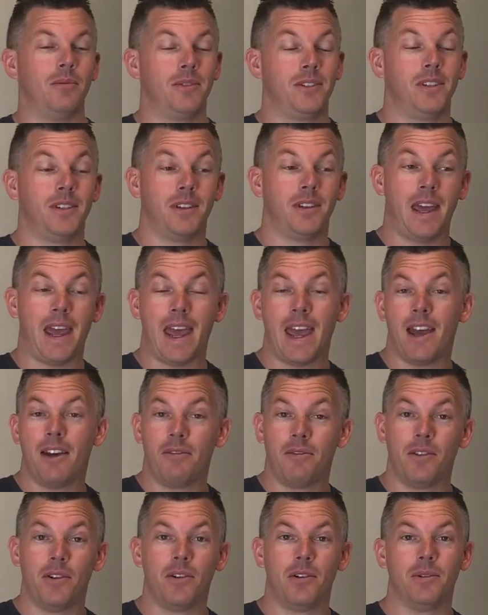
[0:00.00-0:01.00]
to
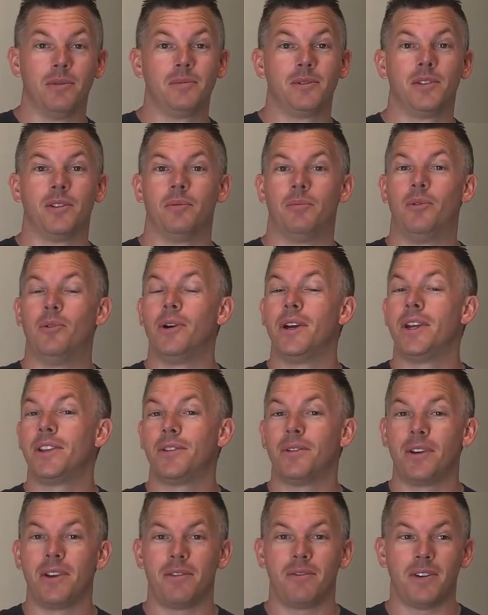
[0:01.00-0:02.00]
half ohm, to
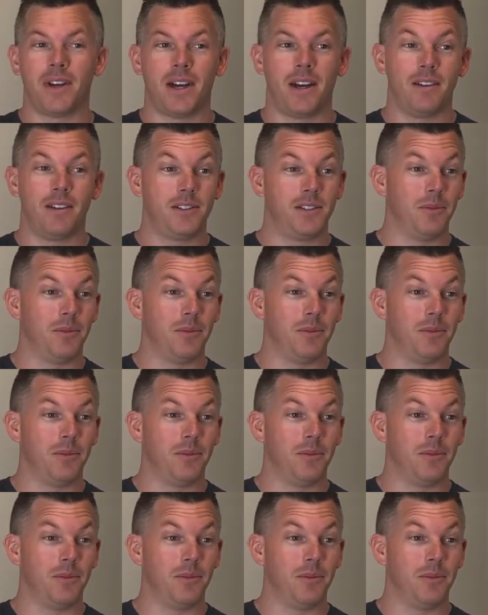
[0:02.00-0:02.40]
0.35,